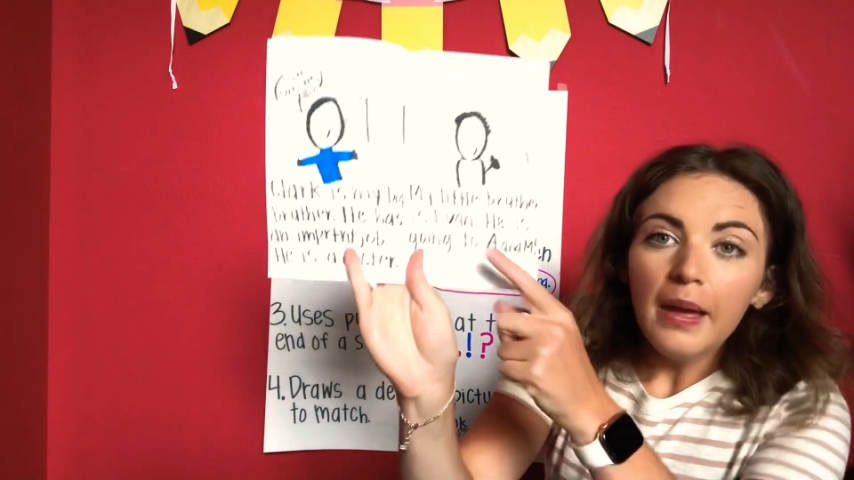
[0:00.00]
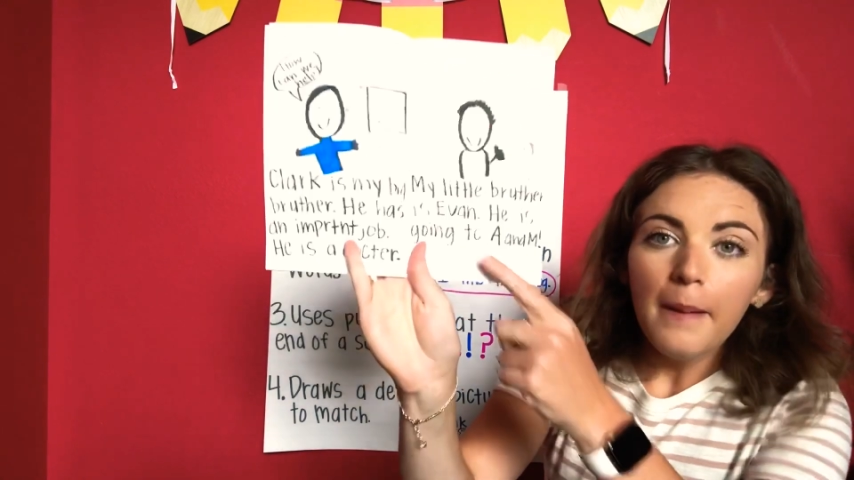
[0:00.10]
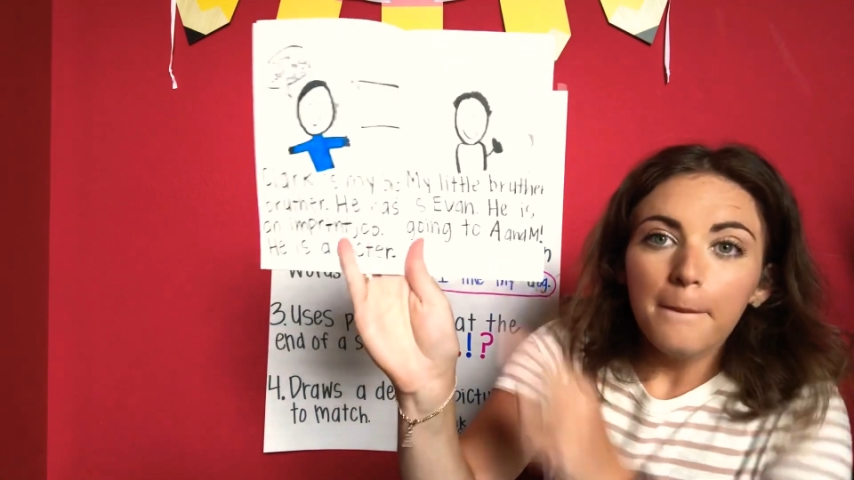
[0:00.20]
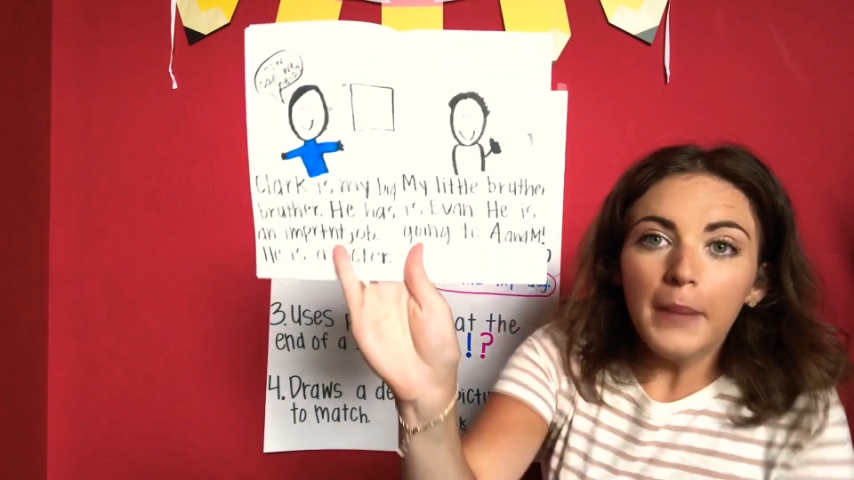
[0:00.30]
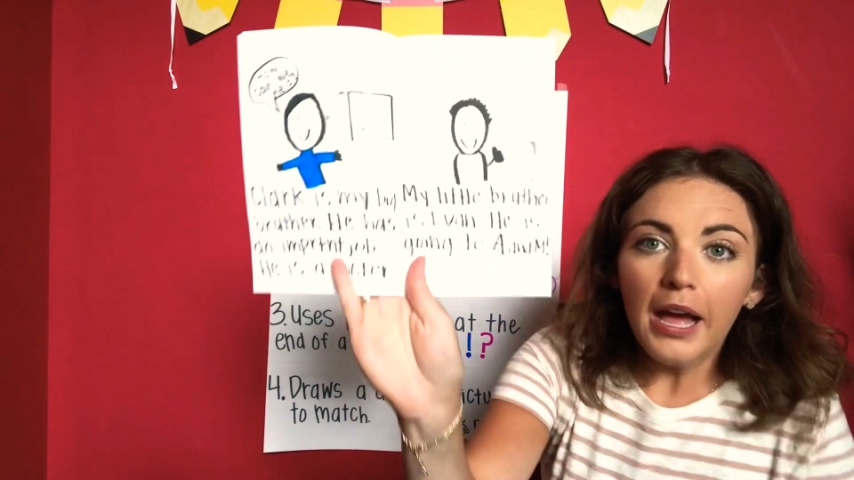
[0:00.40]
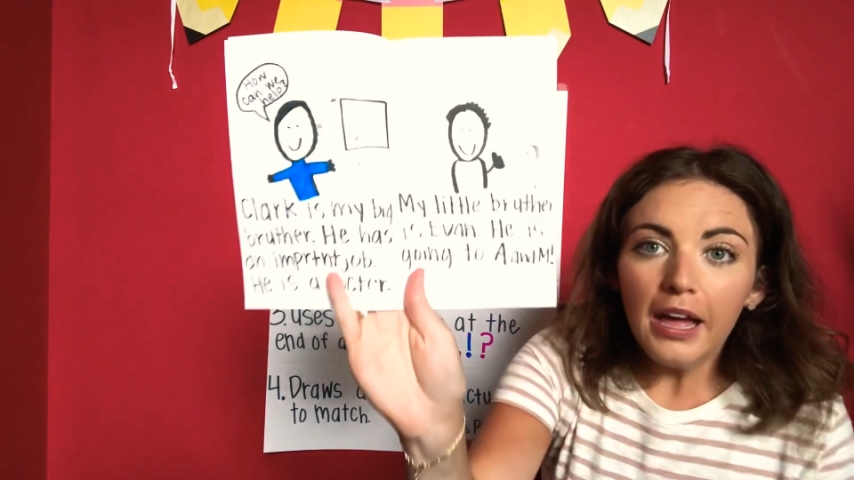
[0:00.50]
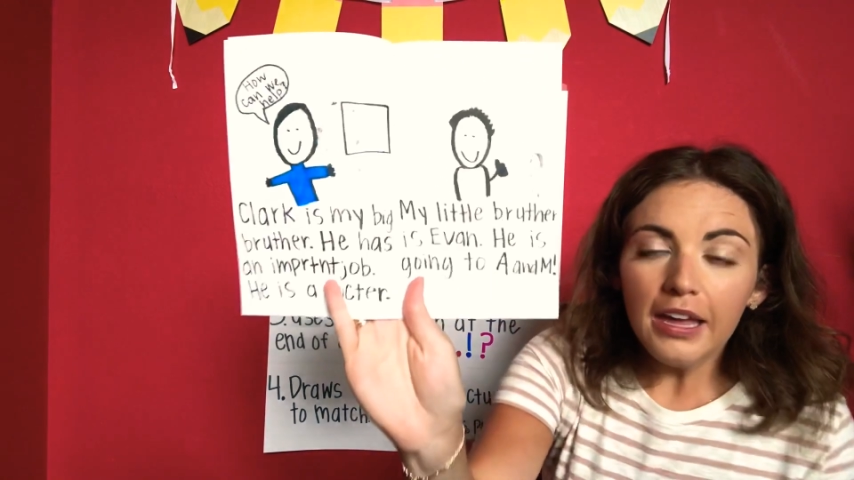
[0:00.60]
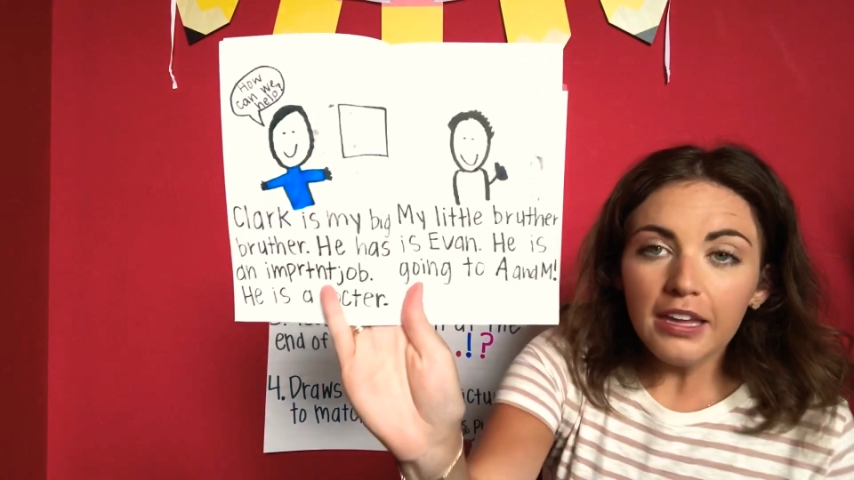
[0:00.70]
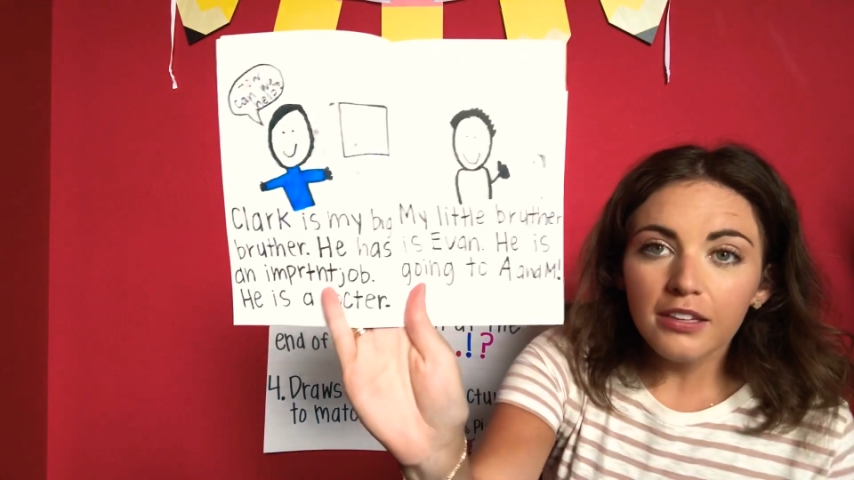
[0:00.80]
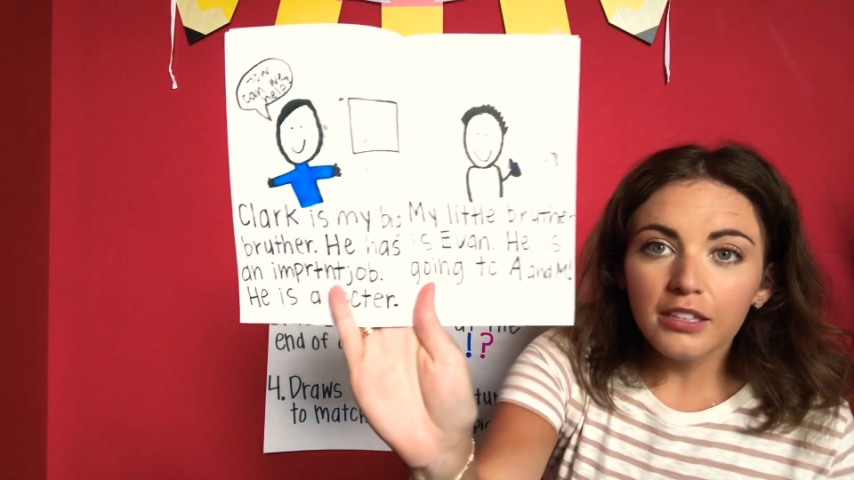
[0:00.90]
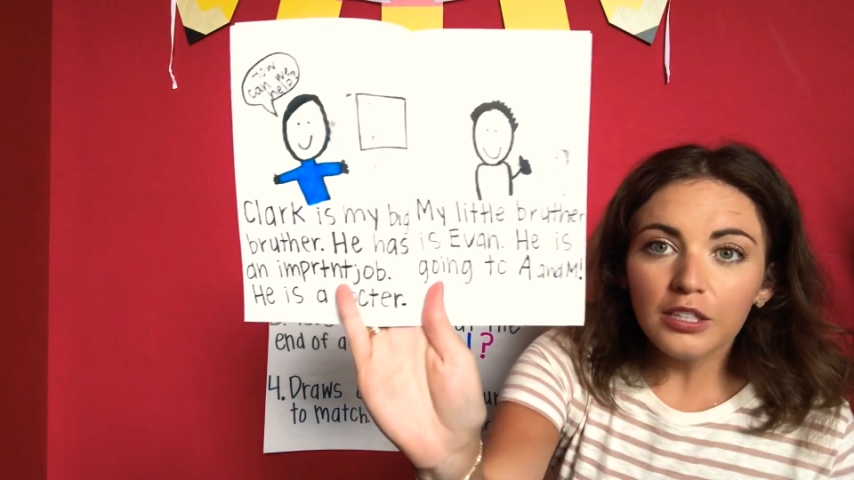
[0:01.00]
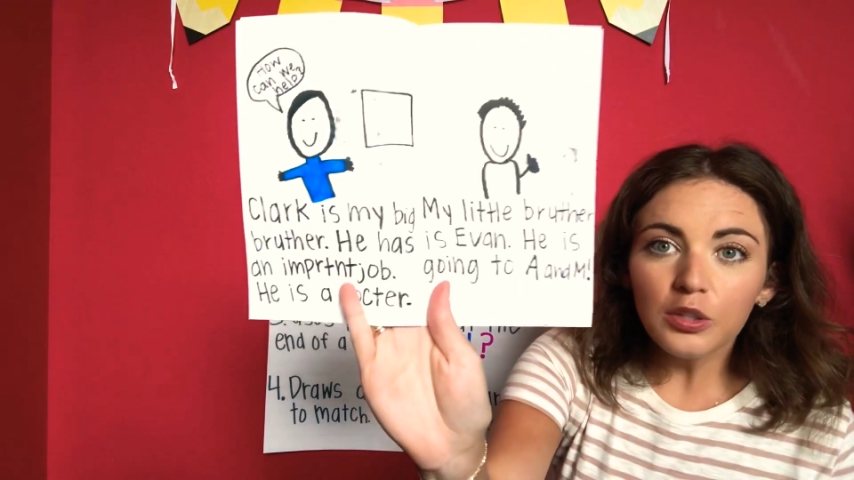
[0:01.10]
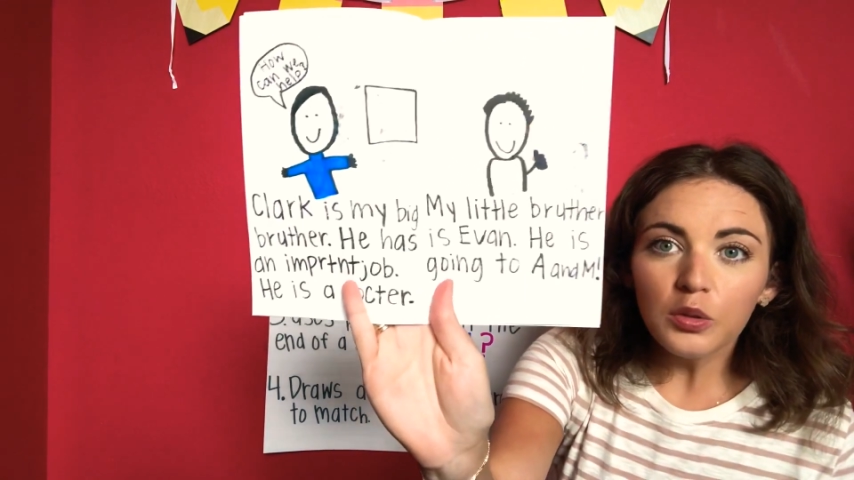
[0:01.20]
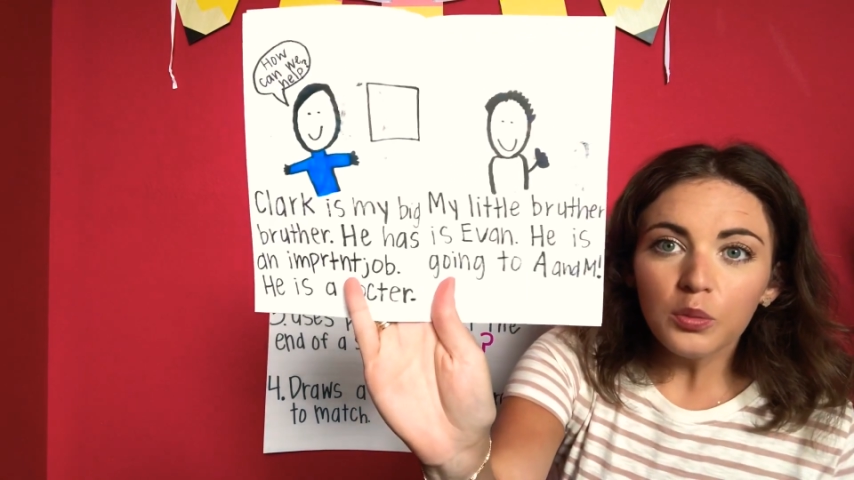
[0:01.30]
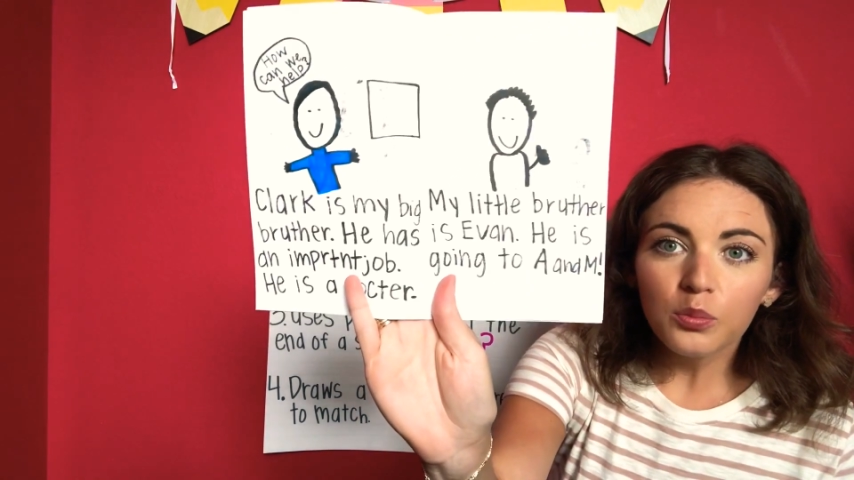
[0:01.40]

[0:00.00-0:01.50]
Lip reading: "My little